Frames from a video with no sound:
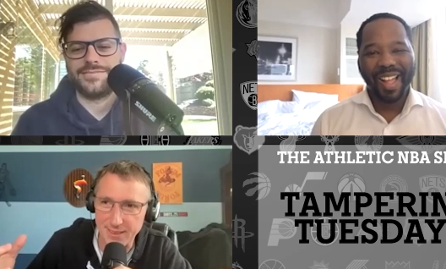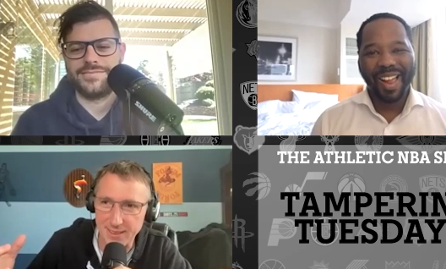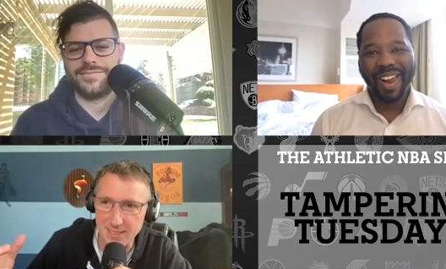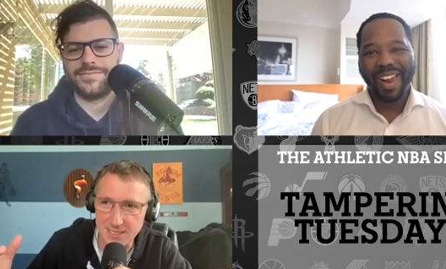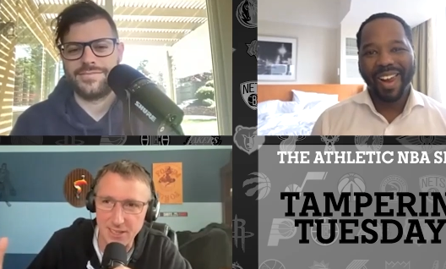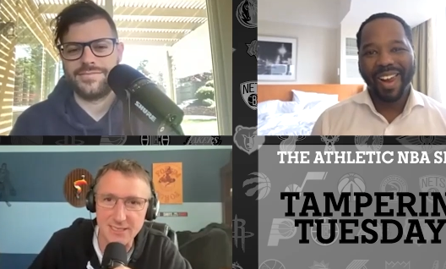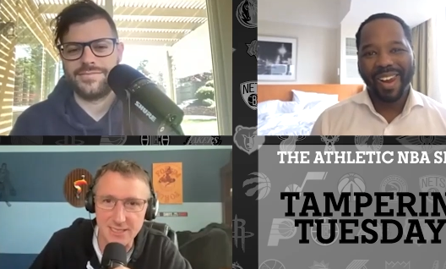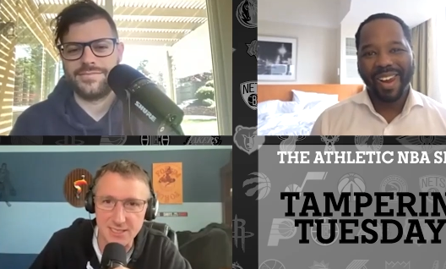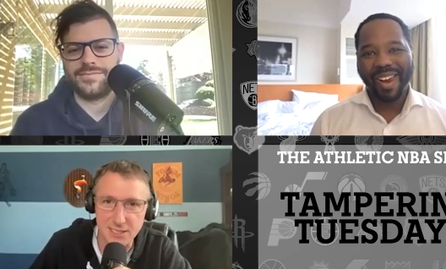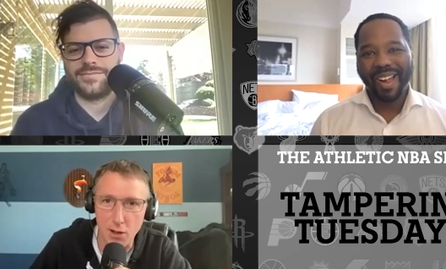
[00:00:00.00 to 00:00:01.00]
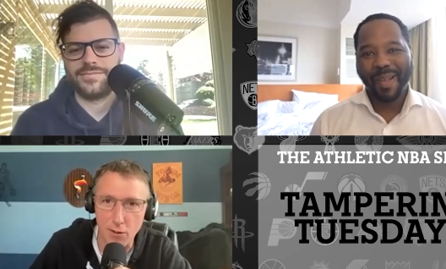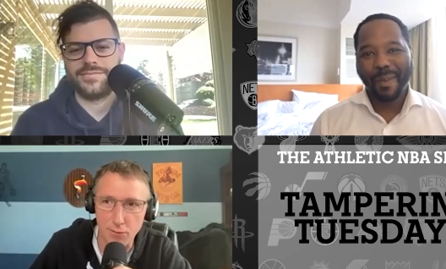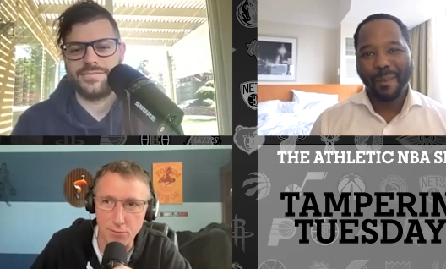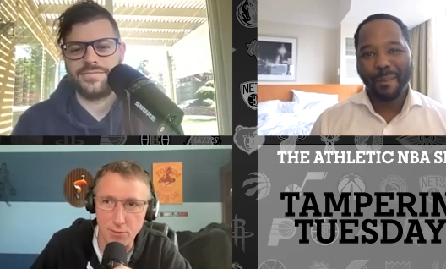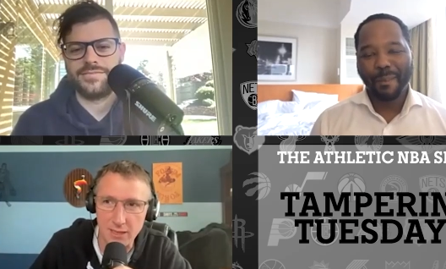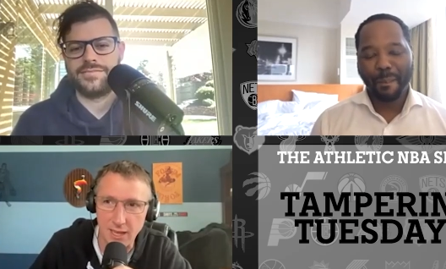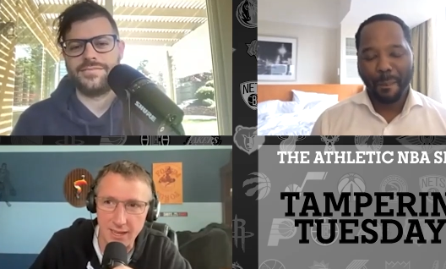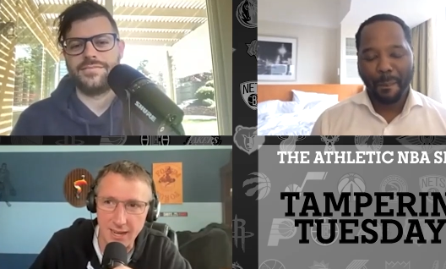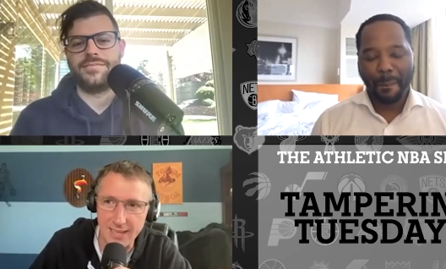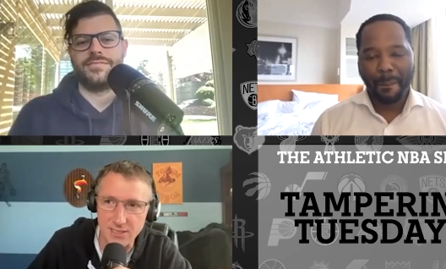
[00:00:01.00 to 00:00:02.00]
Speaker 1: the series itself, and
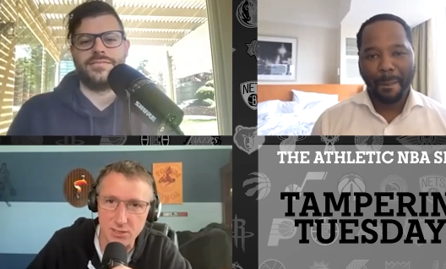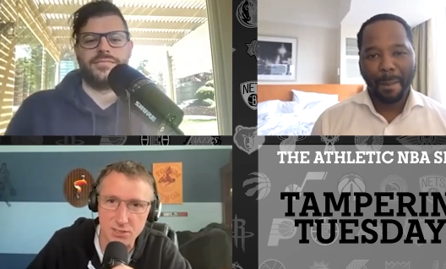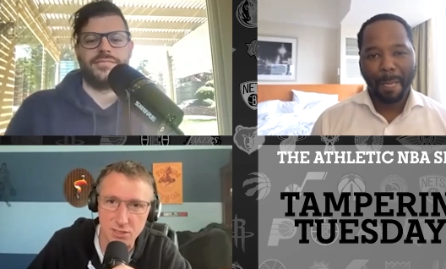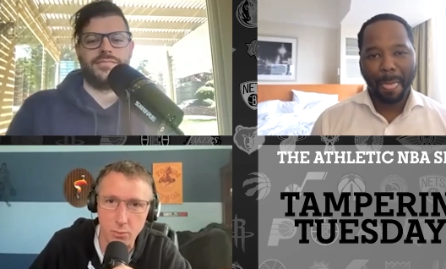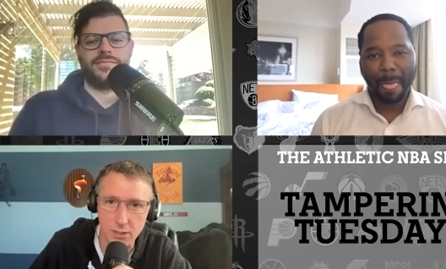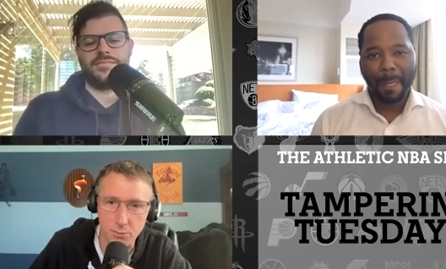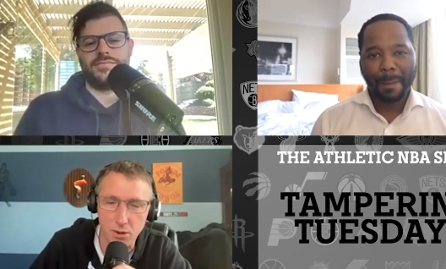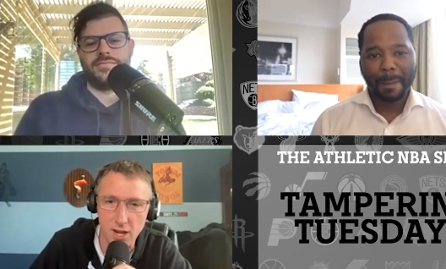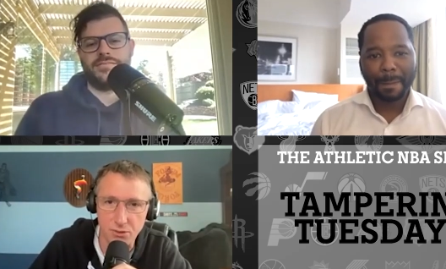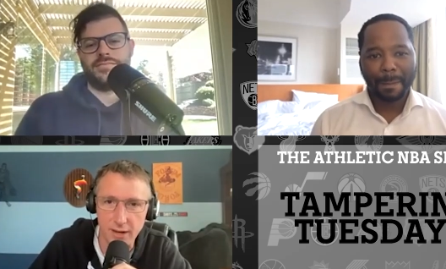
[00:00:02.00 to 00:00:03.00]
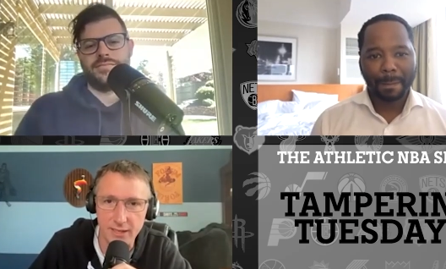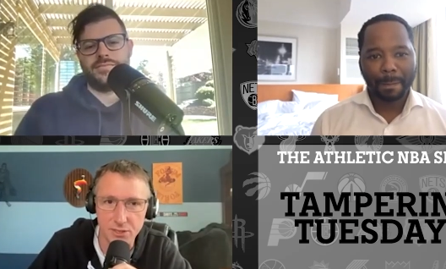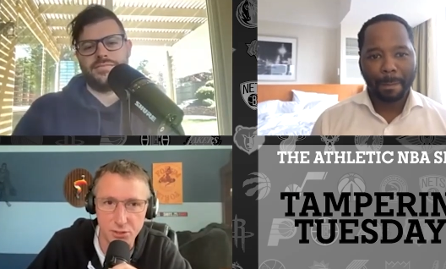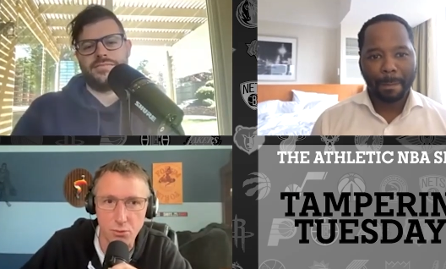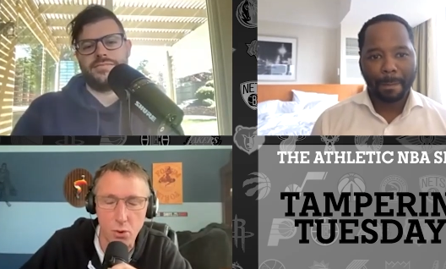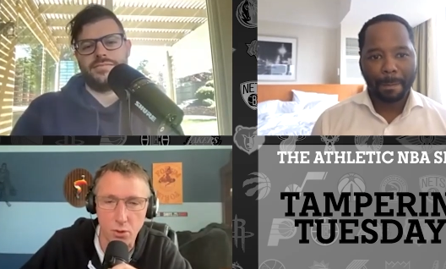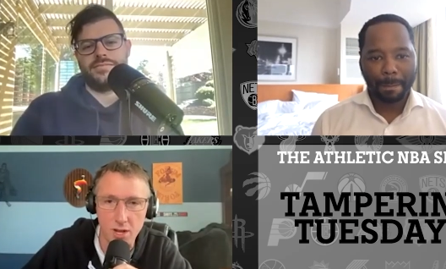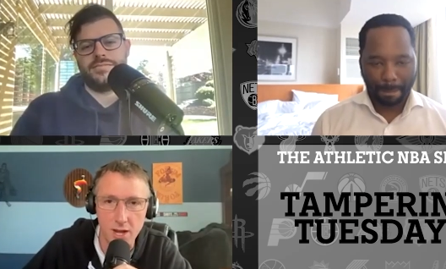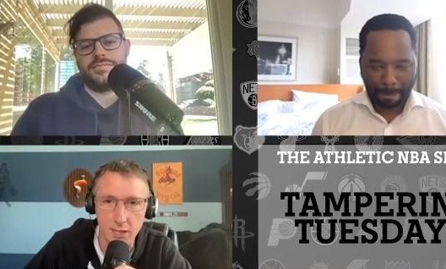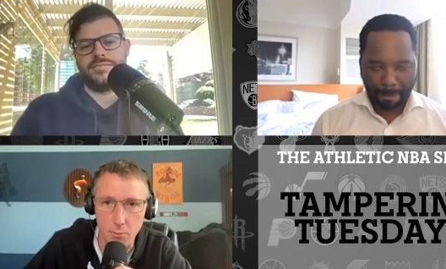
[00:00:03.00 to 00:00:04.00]
and I guess I'll start with LeBron's greatness. You wrote a
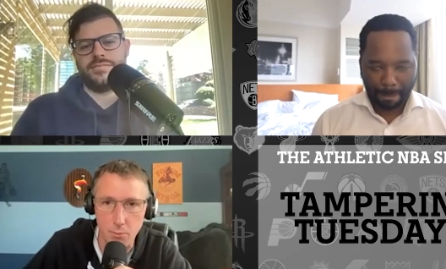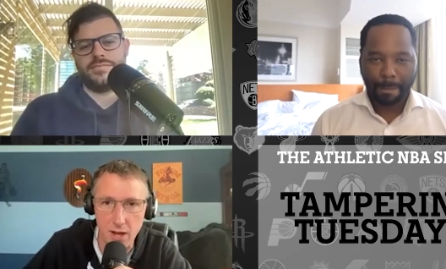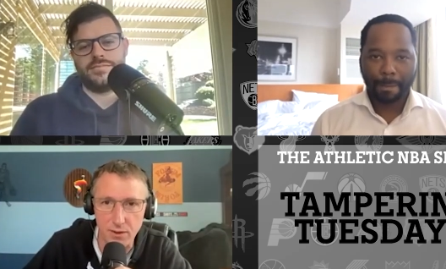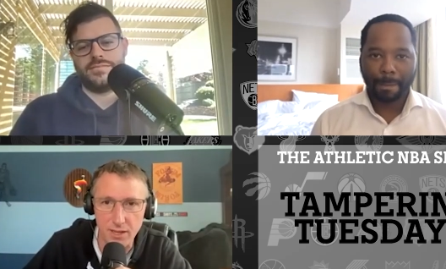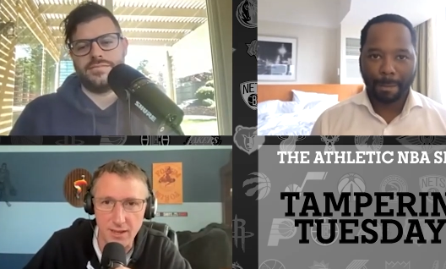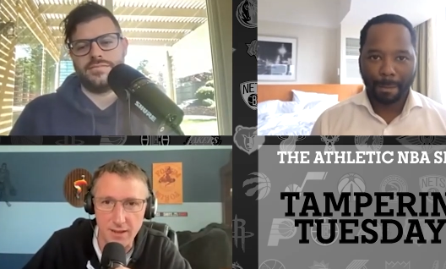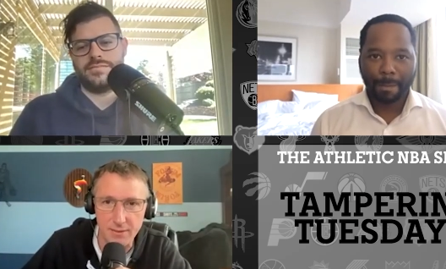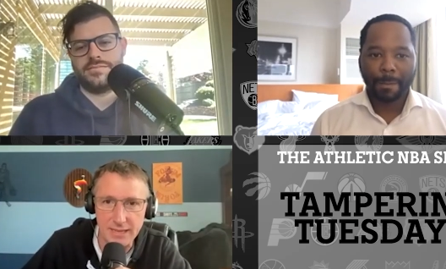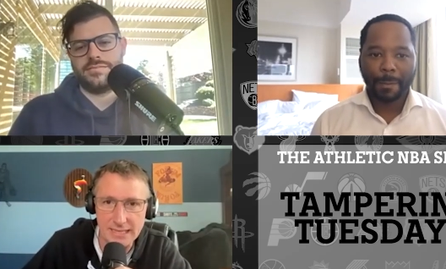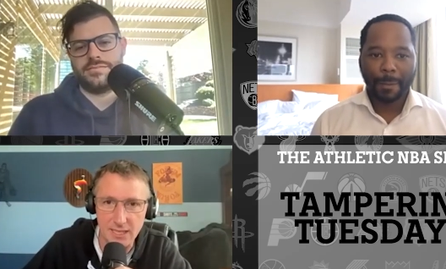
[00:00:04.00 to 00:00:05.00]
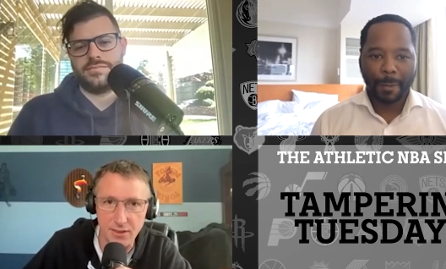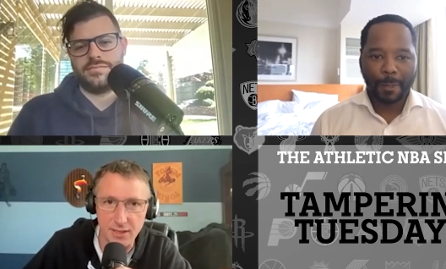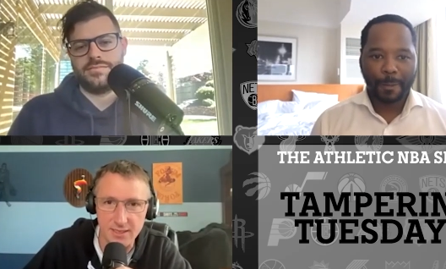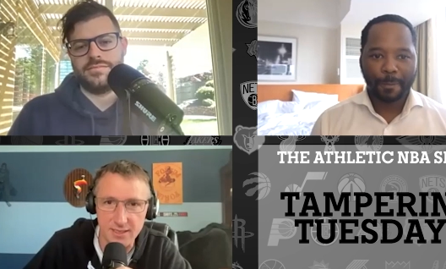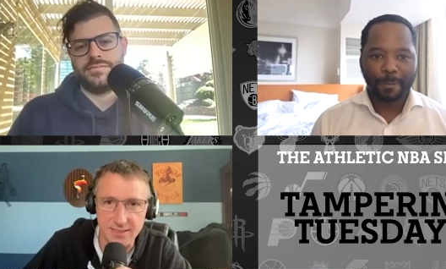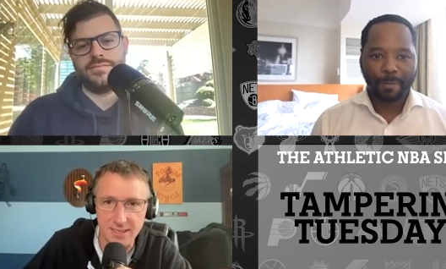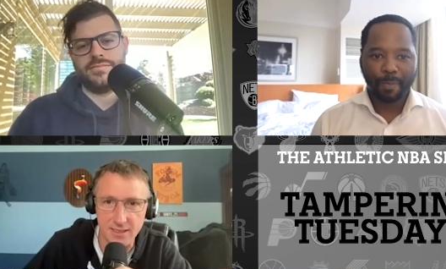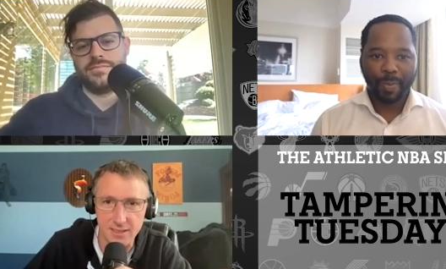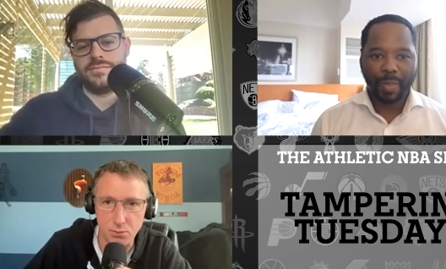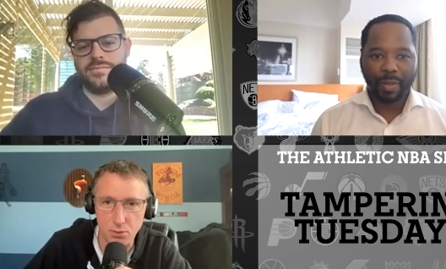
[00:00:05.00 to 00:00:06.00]
column about the idea that that
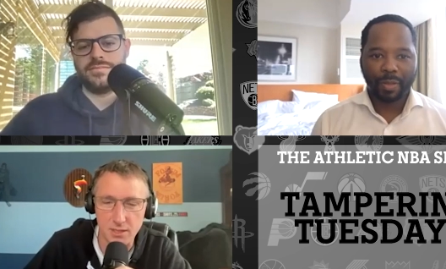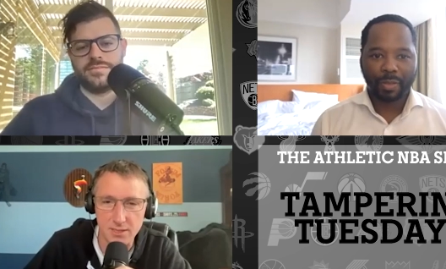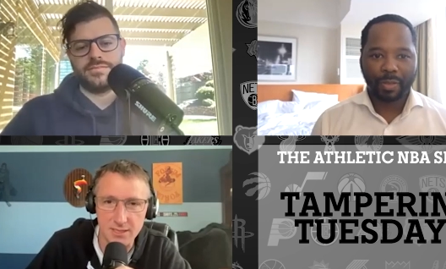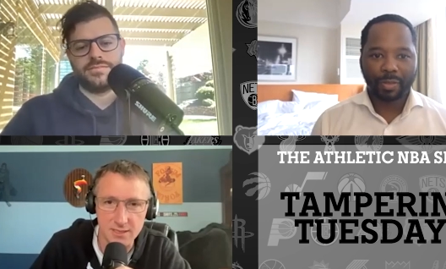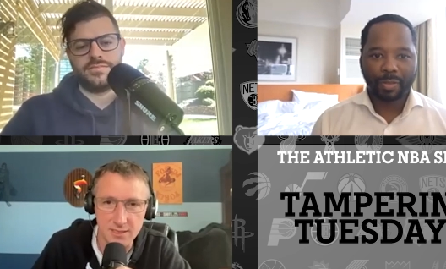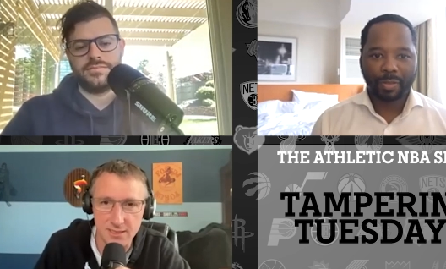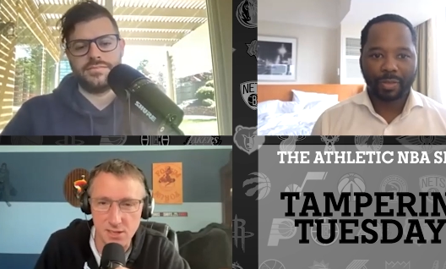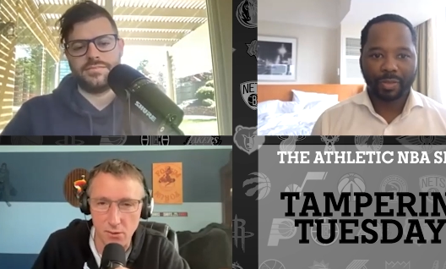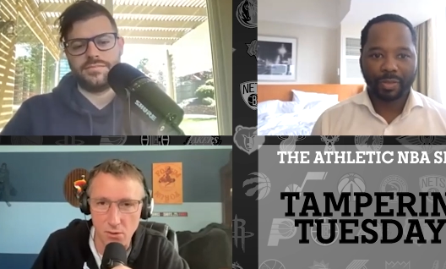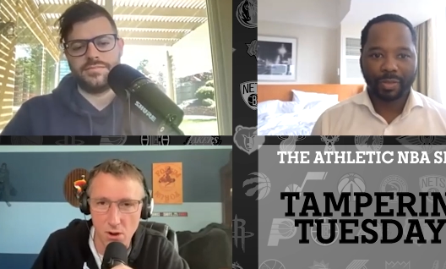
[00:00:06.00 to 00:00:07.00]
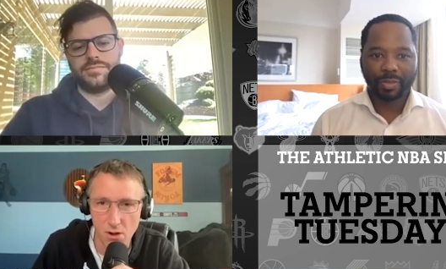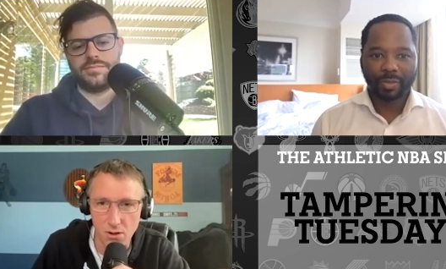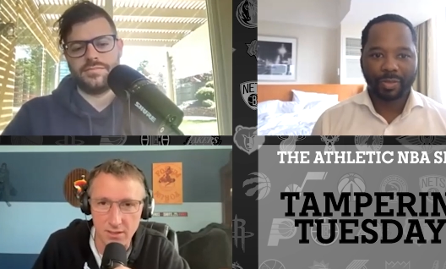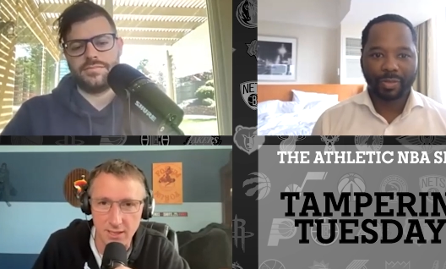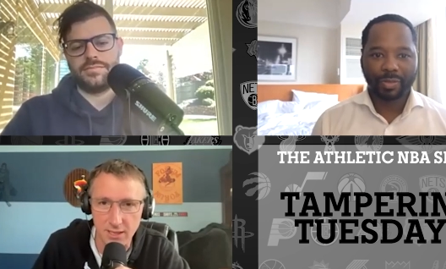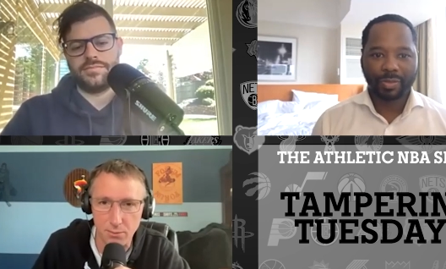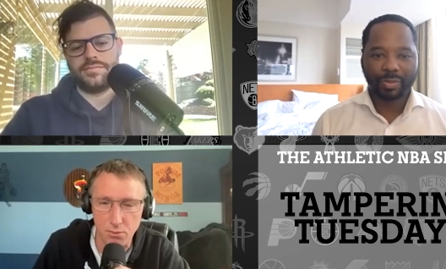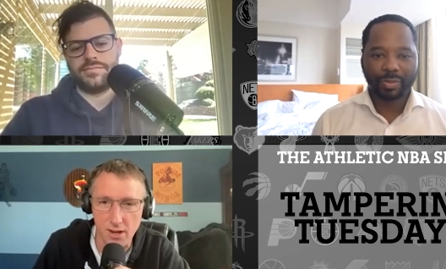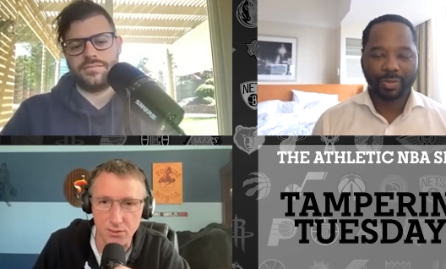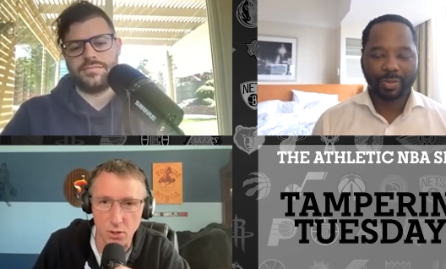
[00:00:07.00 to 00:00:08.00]
Dillon Brooks is is not wrong, that
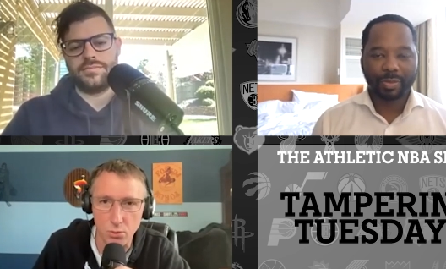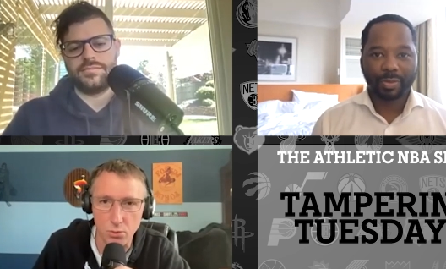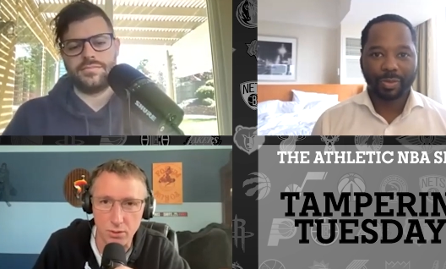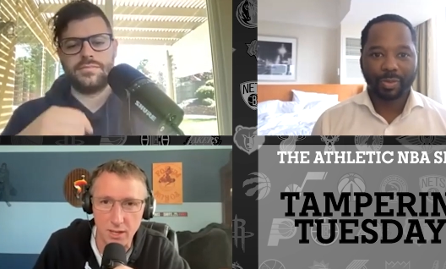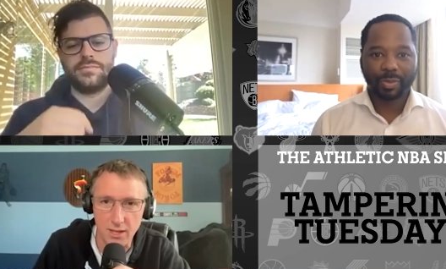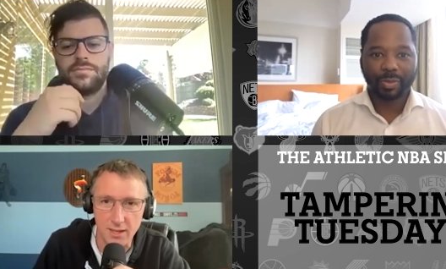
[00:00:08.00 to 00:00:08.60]
LeBron is old.